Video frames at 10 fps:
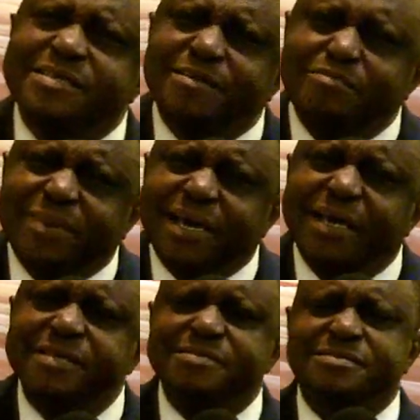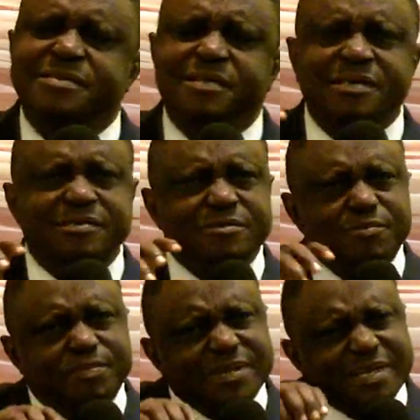demand a
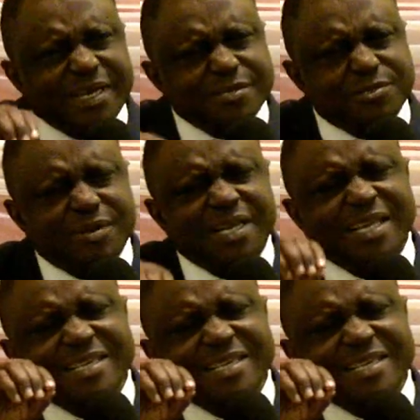supernatural